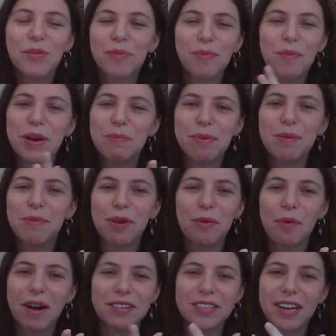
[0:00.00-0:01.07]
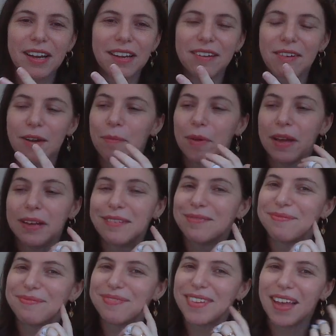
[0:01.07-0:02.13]
When people are watching, I'm like,
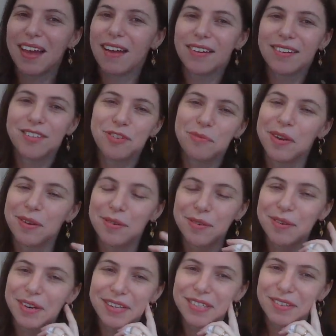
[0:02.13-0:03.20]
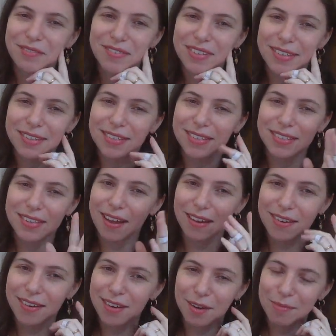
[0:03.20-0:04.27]
I do my own creativity. It's not
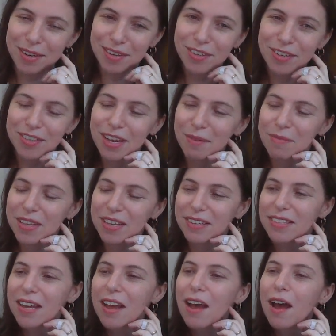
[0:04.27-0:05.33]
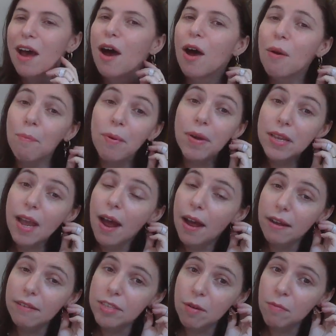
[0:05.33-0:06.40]
going to be on your time, thanks. But
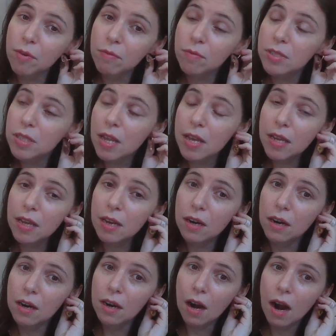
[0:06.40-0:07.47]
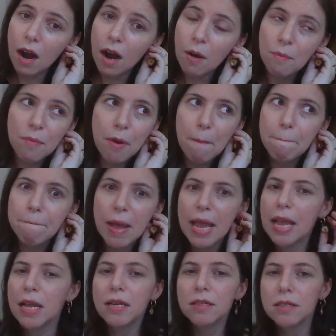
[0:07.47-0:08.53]
yeah, if someone was like, here,
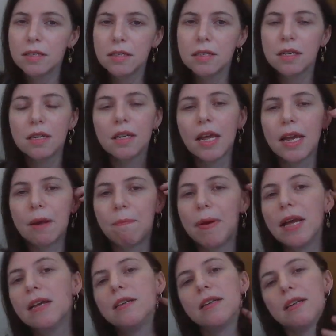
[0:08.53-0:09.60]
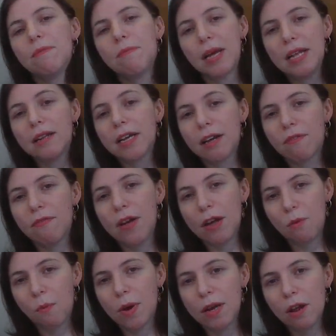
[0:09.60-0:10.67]
paint like a
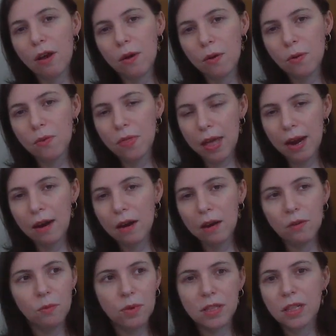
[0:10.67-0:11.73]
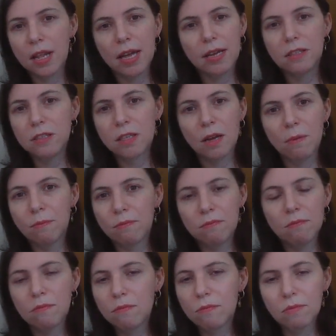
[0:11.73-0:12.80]
fake window there with like some,
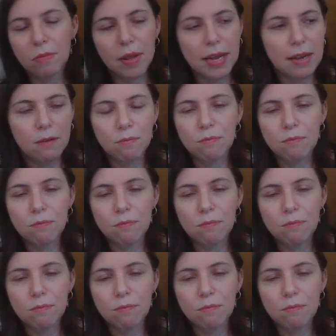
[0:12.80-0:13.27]
like,